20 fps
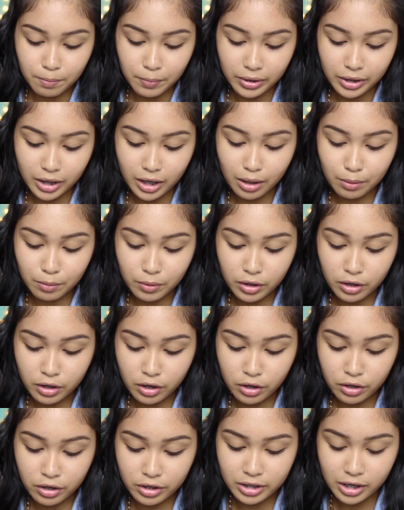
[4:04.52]
But then I'm going
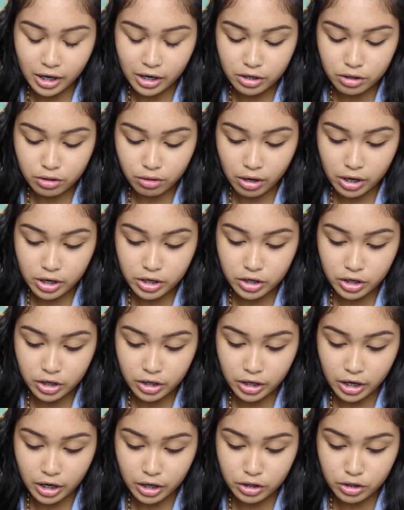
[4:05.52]
to go to saturation
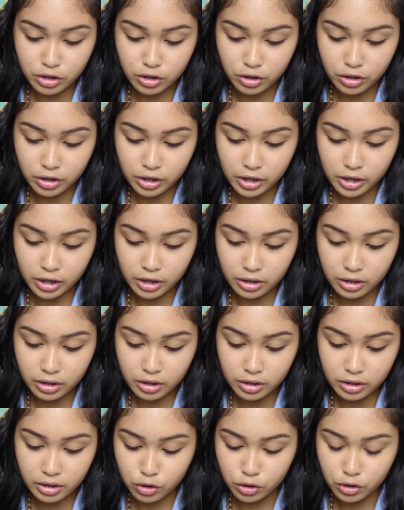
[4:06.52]
and turn it
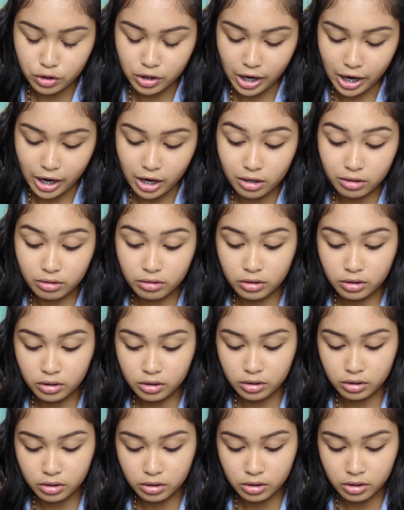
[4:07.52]
2 down.
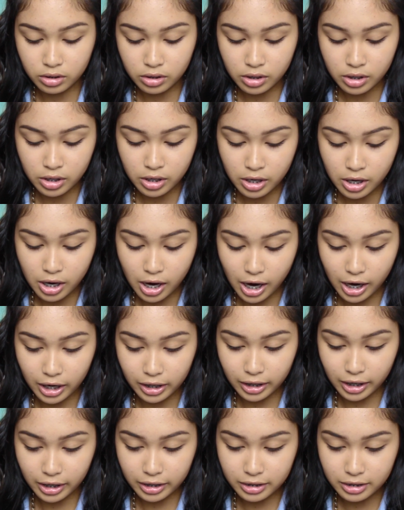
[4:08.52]

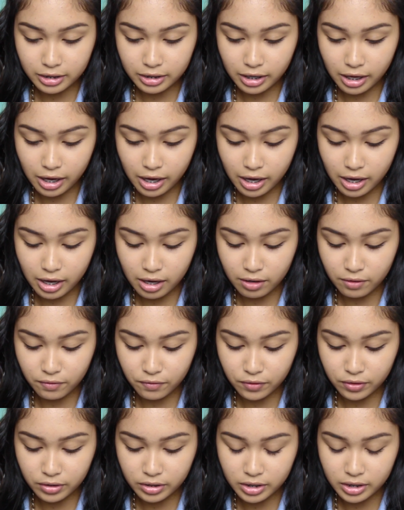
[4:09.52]
Highlight save
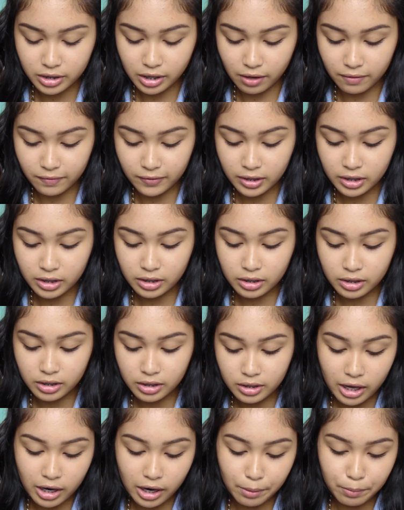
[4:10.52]
7.
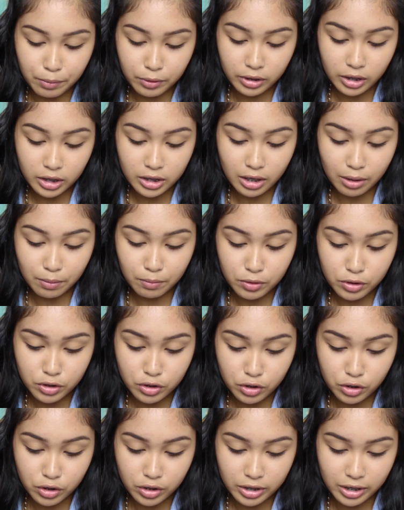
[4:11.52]
And I put the
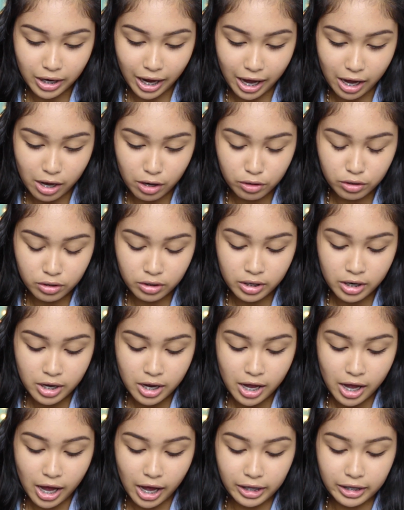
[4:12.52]
temperature down,
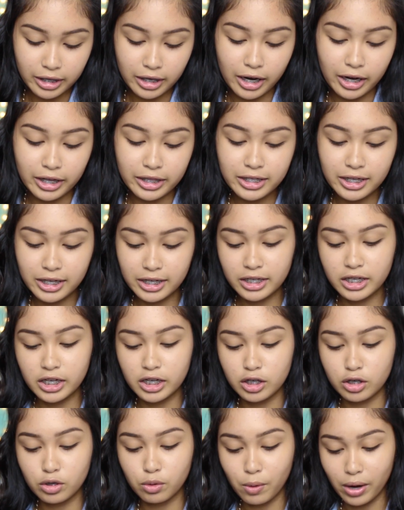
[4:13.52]
and then I tint
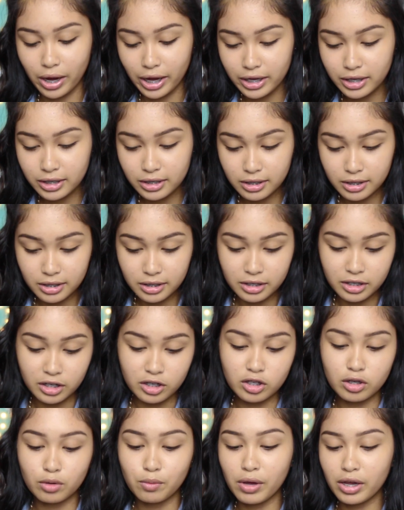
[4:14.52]
it twice
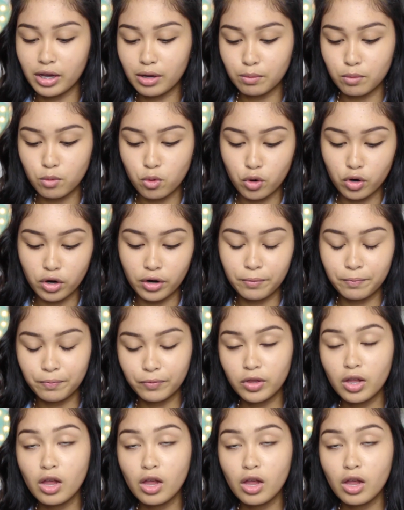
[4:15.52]
just to make it more